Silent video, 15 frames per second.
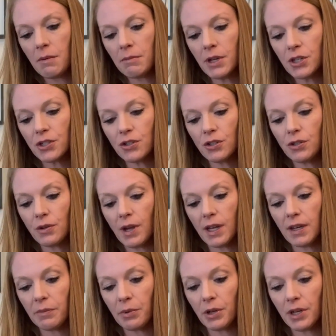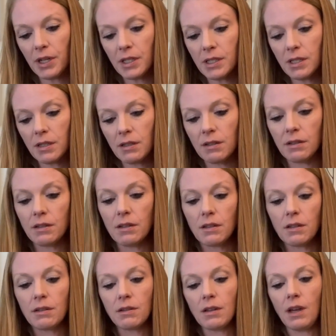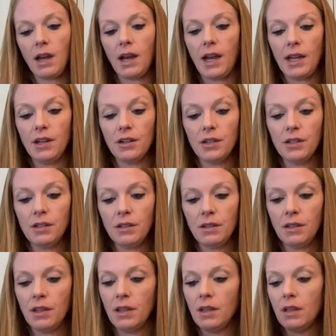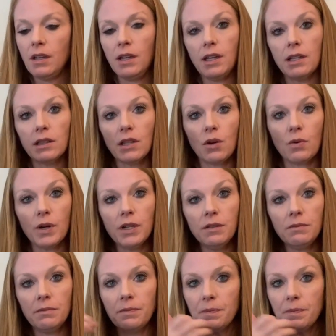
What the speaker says: Make sure you kind of put it higher and lower